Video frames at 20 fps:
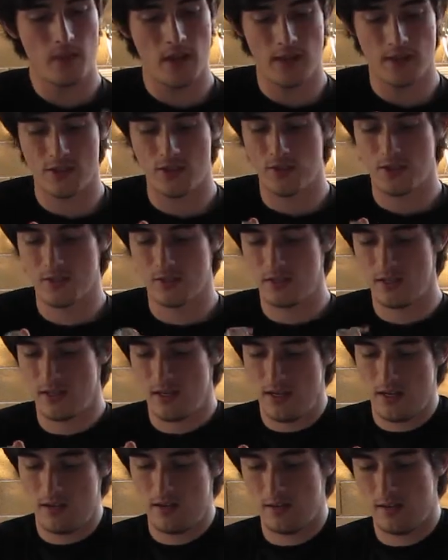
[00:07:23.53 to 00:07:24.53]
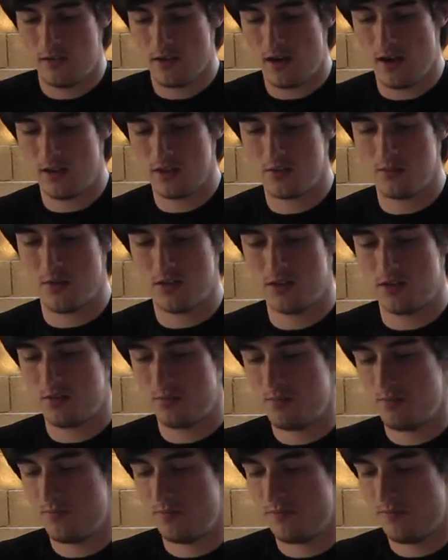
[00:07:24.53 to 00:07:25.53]
As you can see, not as much.
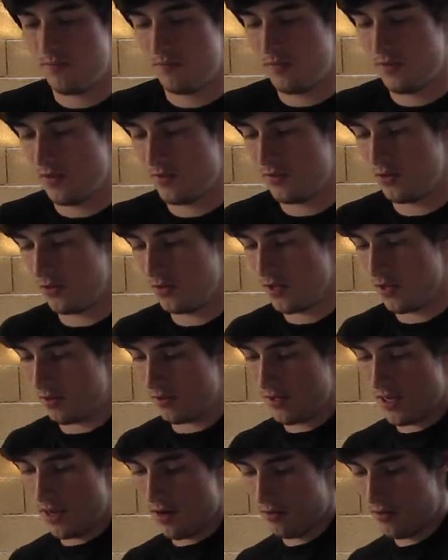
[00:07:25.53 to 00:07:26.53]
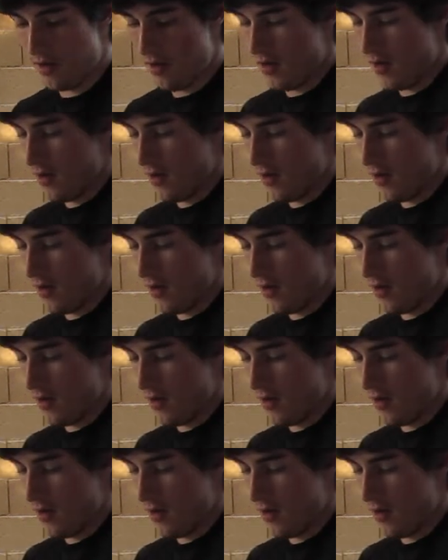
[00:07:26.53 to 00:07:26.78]
She'll settle down.